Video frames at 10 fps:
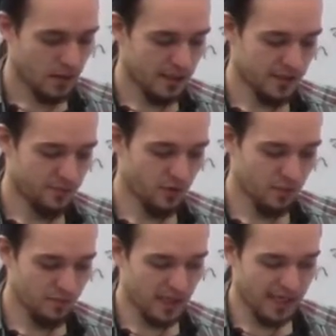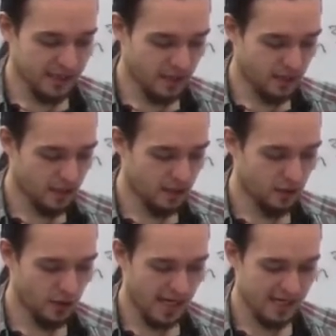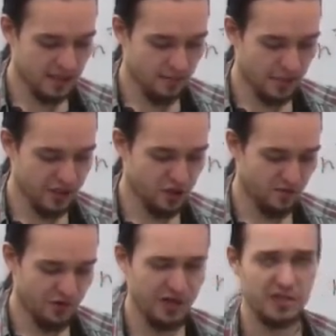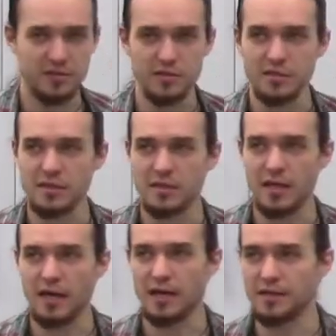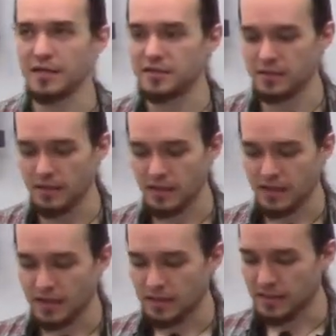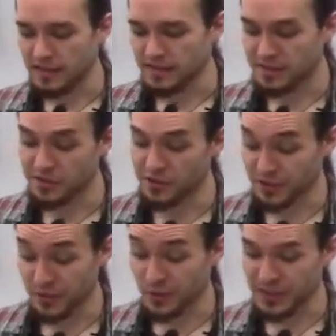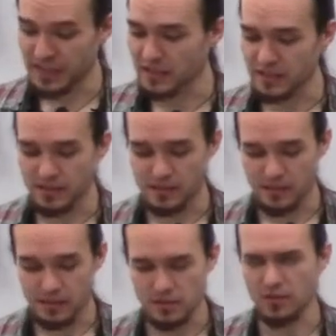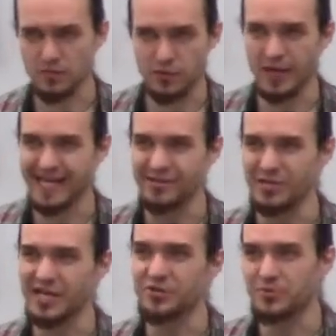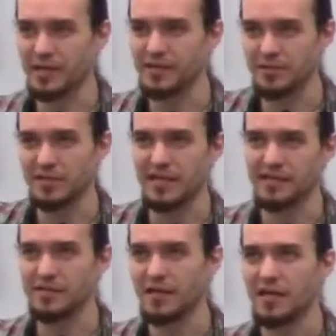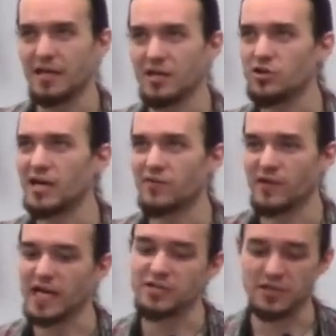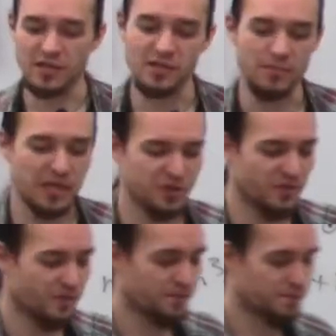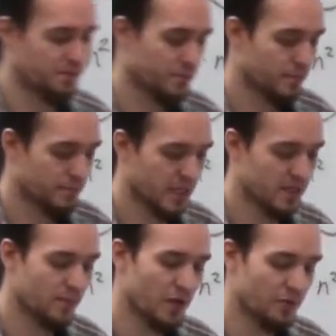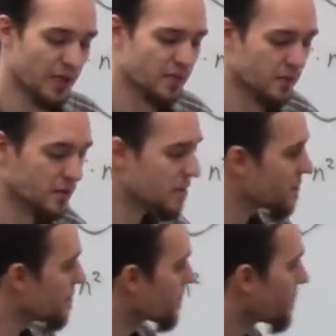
In the problem I, you had a bunch of rectangles that did not intersect. So you had a large triangles and you have cut it in a bunch of smaller rectangles.